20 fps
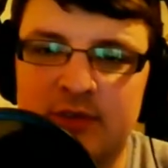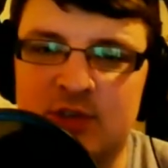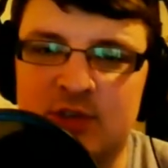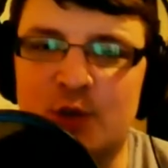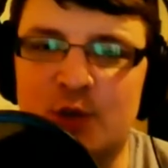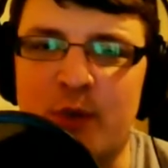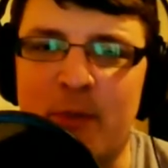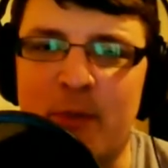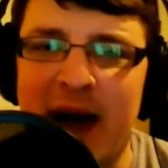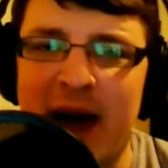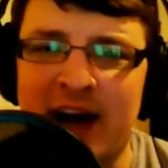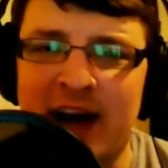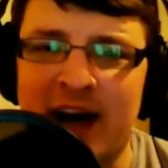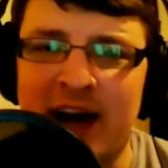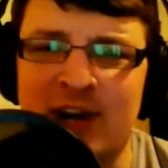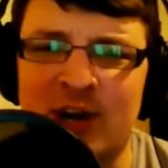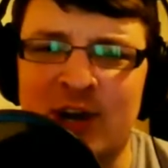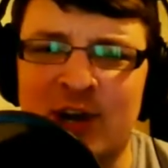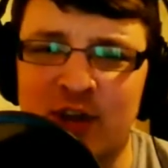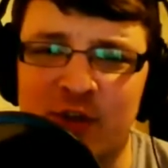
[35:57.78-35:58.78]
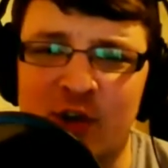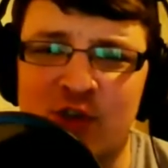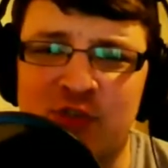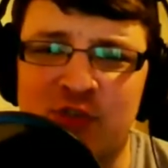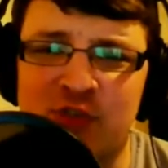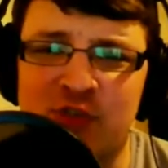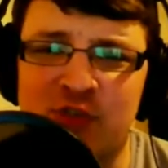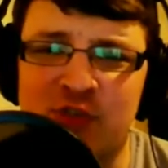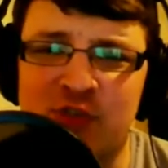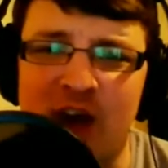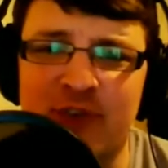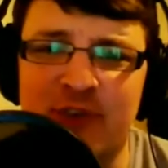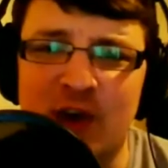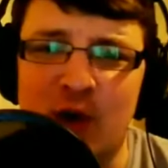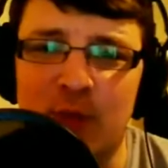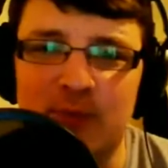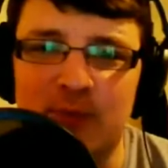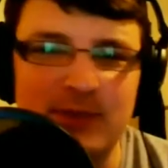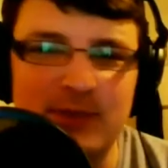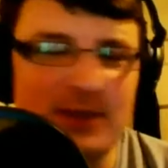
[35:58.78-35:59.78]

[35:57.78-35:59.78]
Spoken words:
Superman, another crap film.